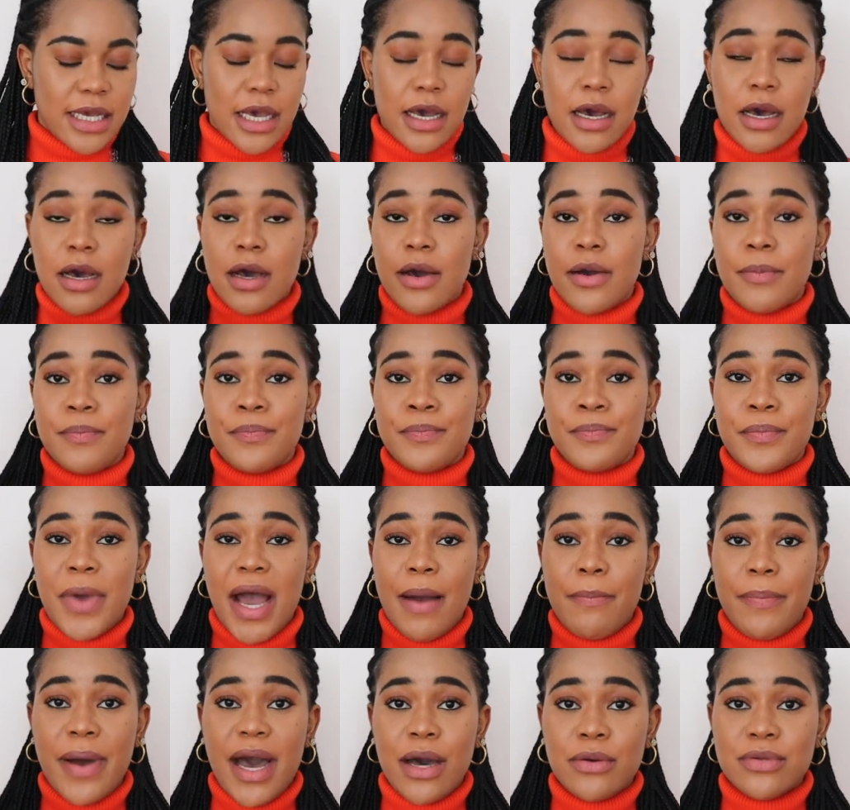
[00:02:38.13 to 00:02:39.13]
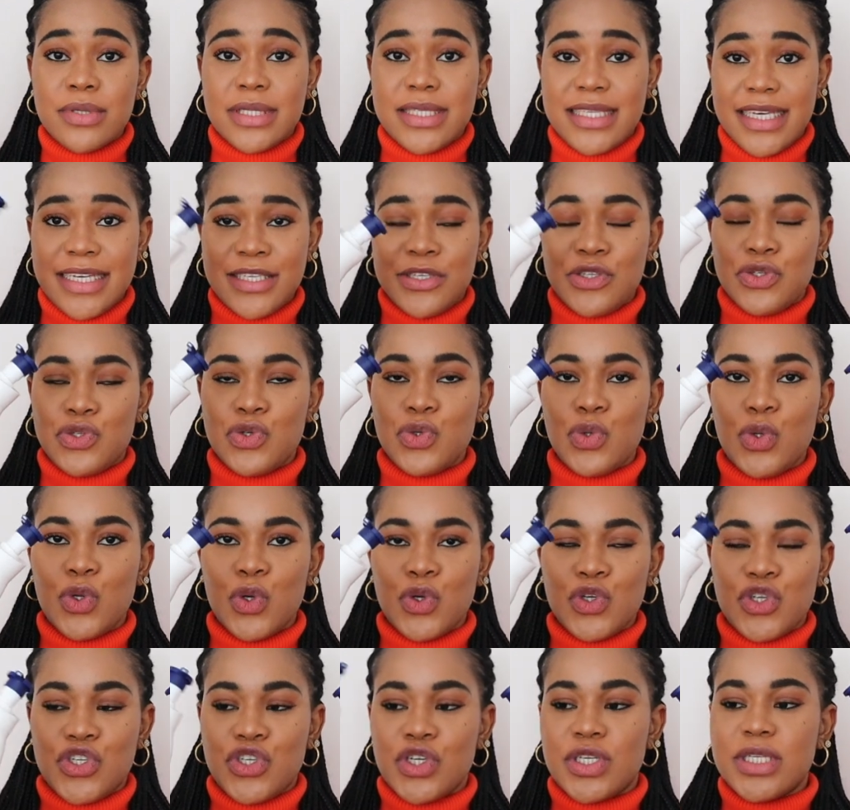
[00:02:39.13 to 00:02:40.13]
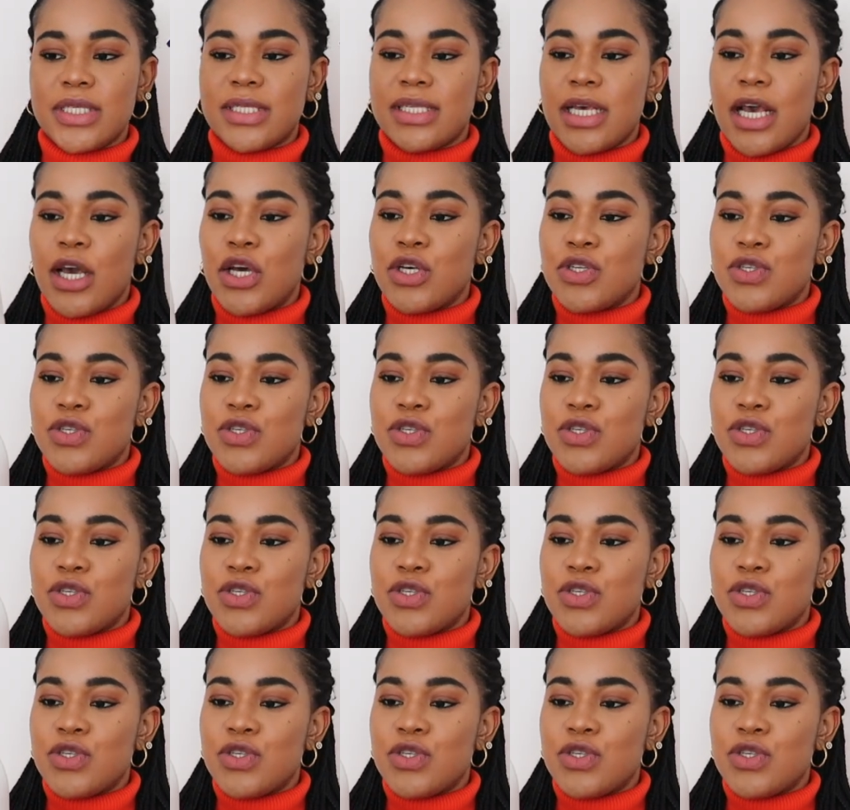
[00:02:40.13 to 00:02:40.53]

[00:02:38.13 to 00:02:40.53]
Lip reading: about these two lotions.